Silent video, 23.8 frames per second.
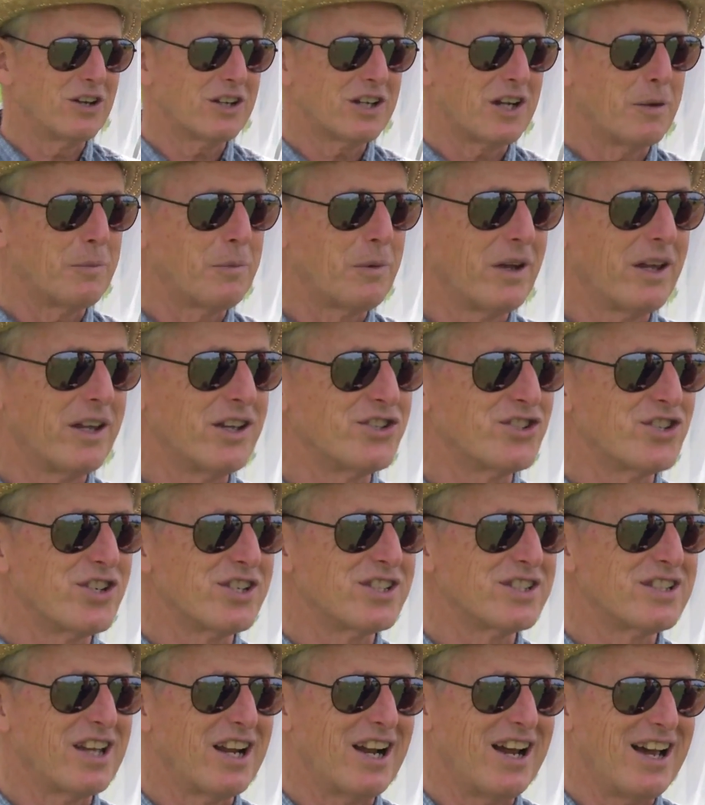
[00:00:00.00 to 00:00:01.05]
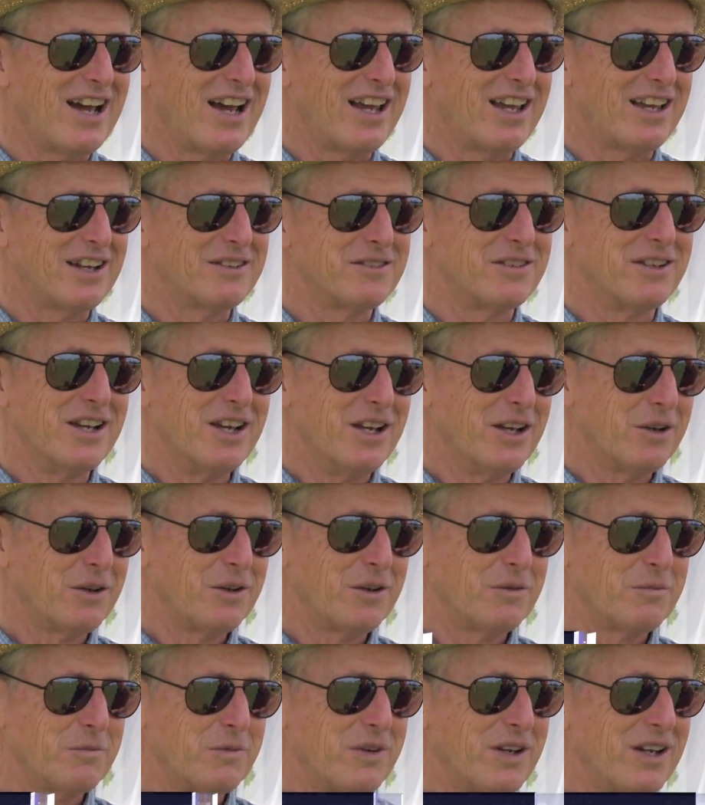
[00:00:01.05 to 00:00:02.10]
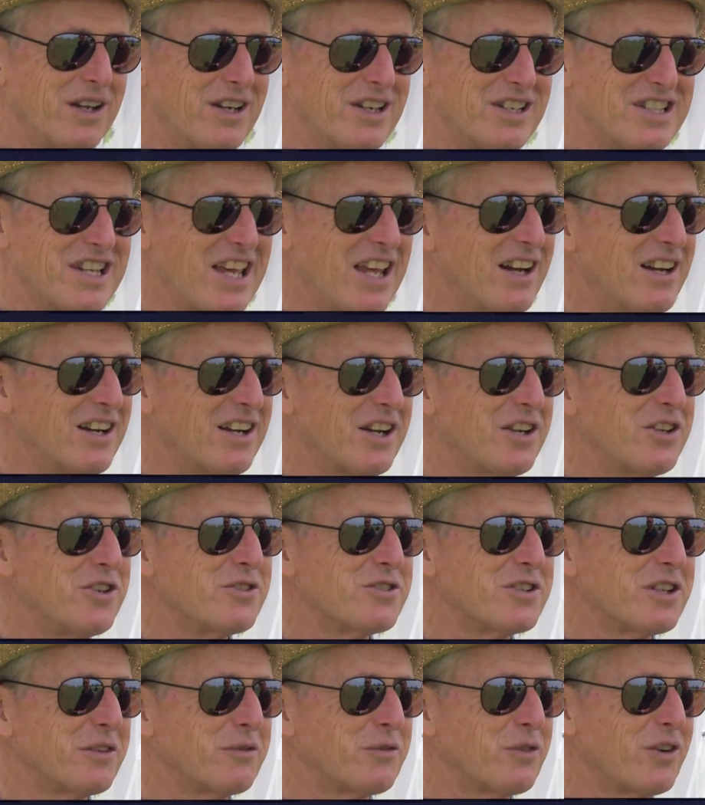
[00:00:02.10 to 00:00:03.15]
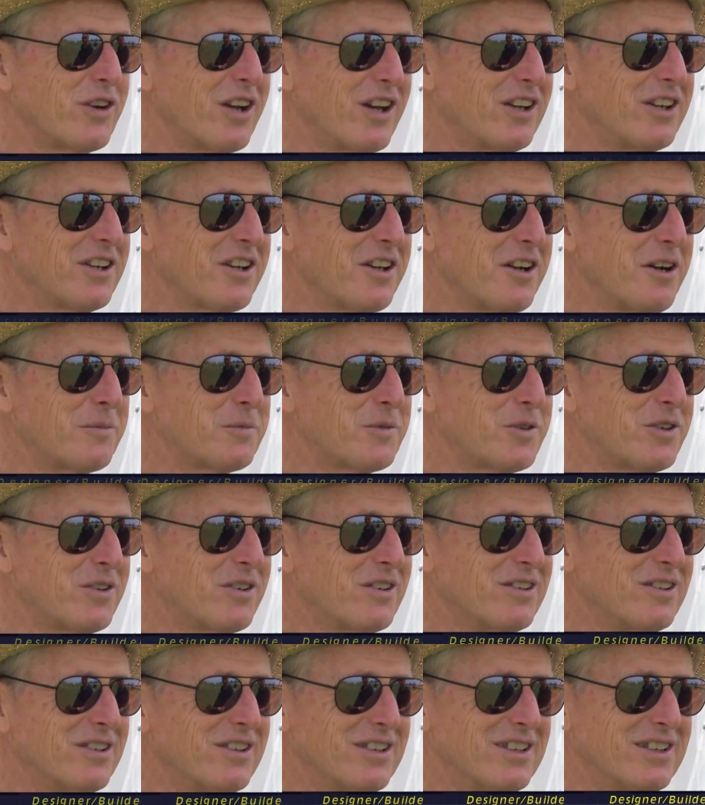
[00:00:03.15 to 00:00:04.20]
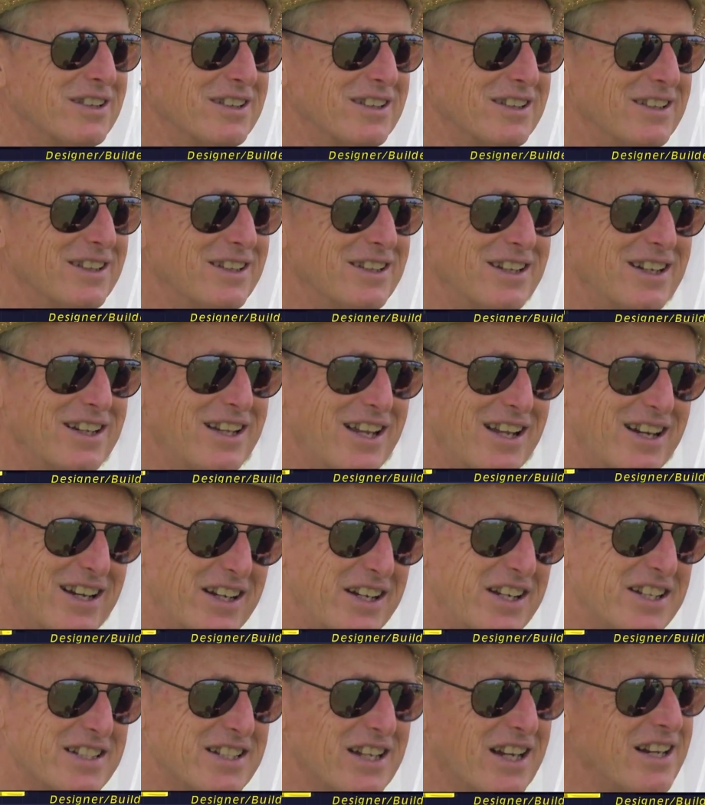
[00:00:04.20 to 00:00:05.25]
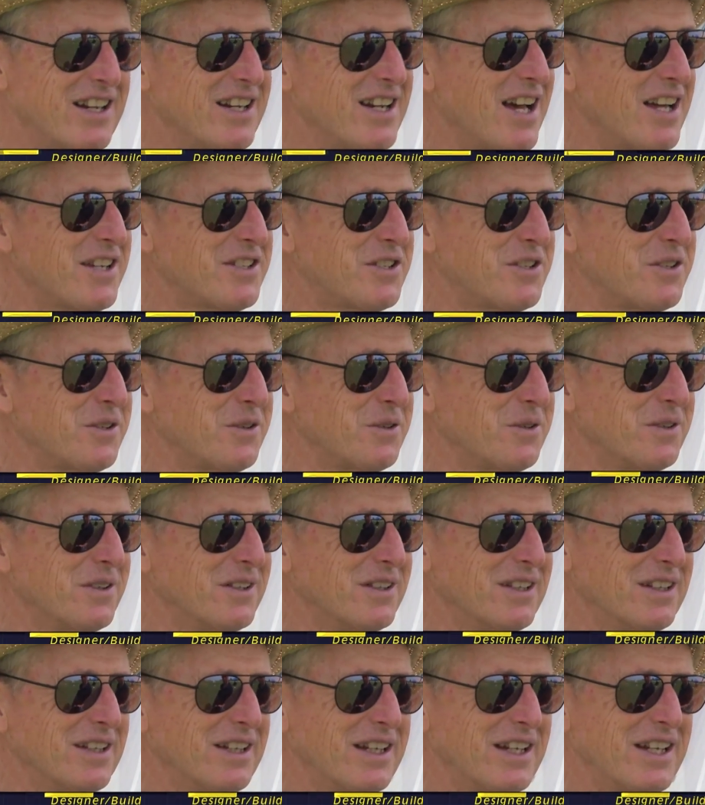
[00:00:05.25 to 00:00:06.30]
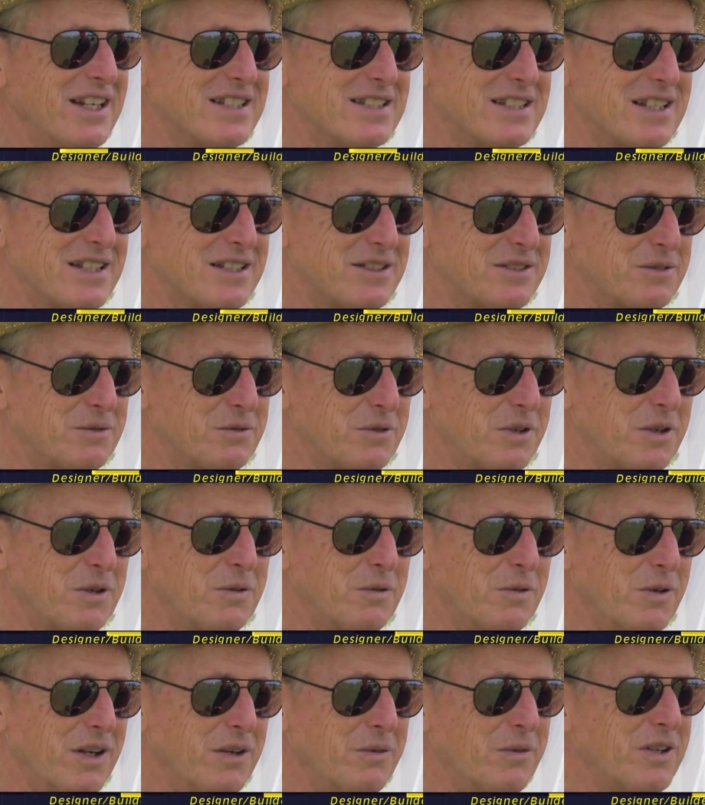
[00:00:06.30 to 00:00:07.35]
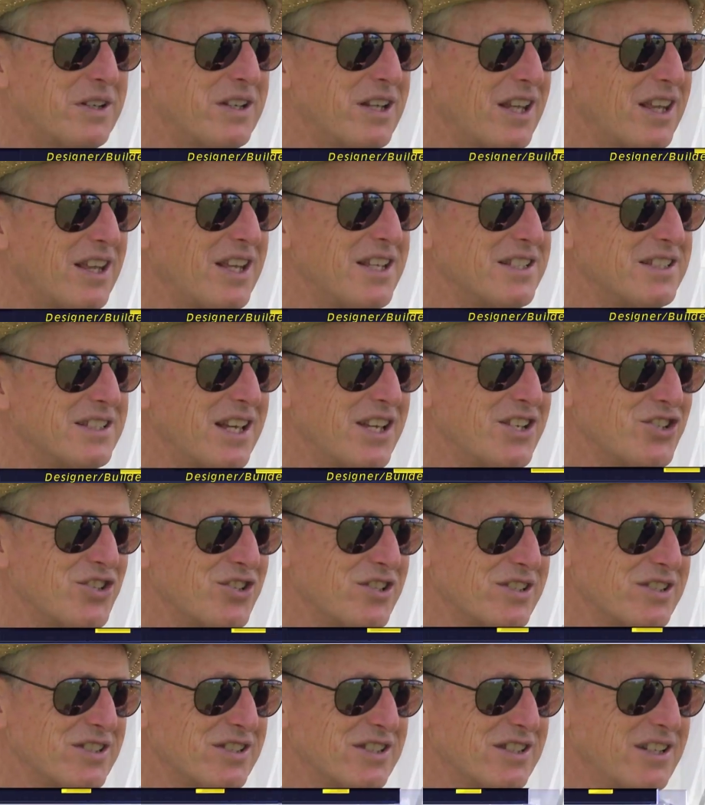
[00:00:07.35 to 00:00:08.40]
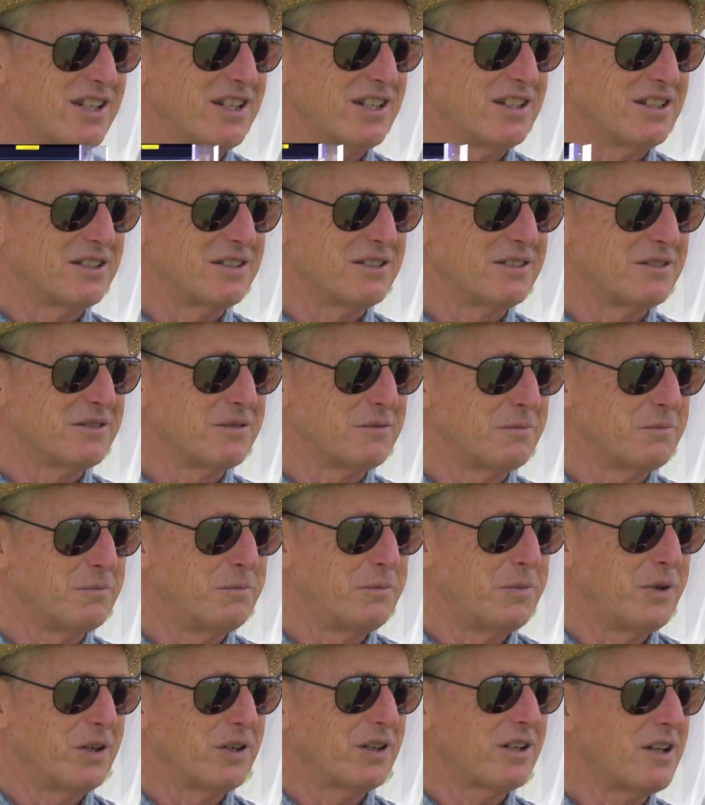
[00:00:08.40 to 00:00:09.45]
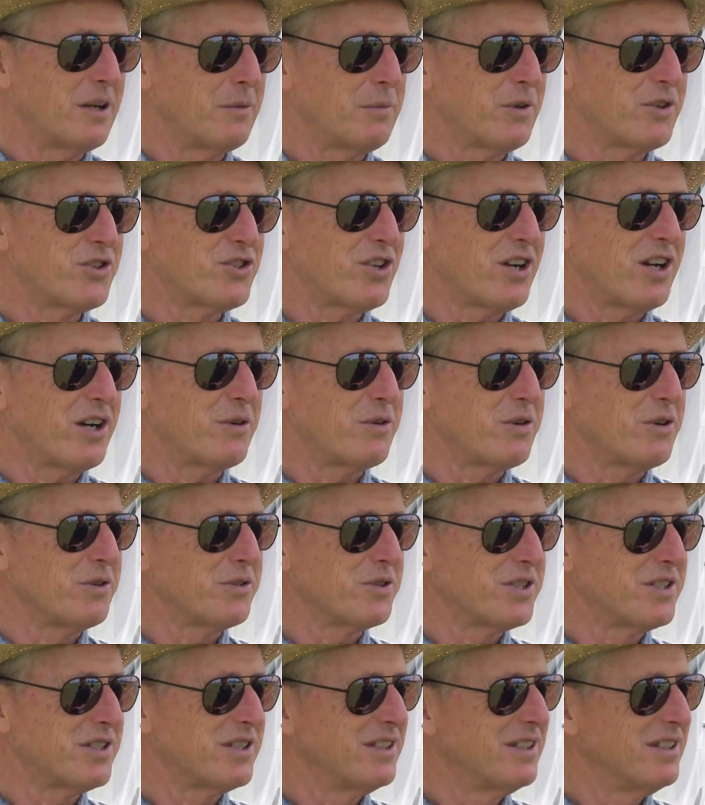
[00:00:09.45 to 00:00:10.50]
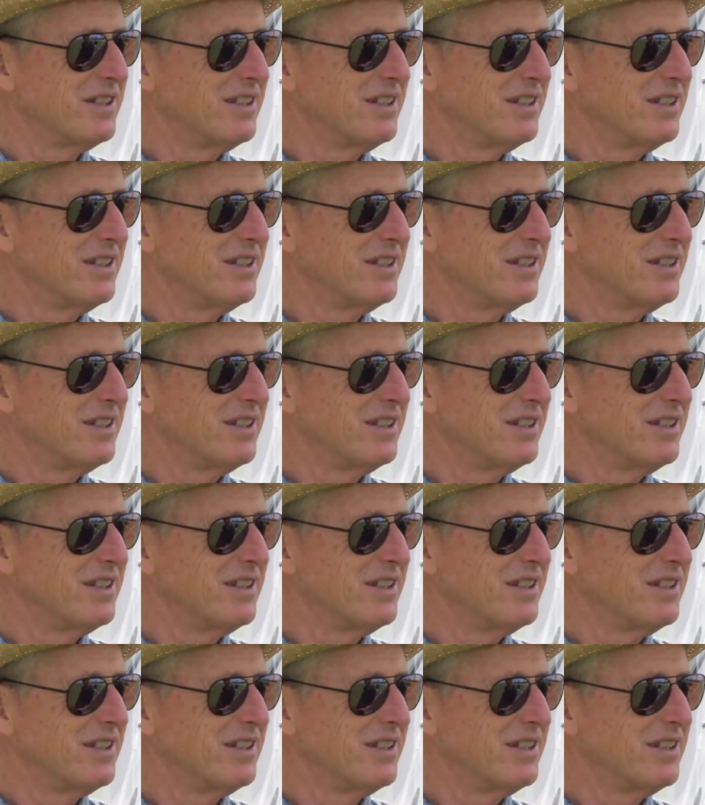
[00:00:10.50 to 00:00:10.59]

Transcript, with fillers: a couple engines that I had intended on using for a helicopter, and then I decided not to. He says, Well, why don't we take these engines and build a couple gyros?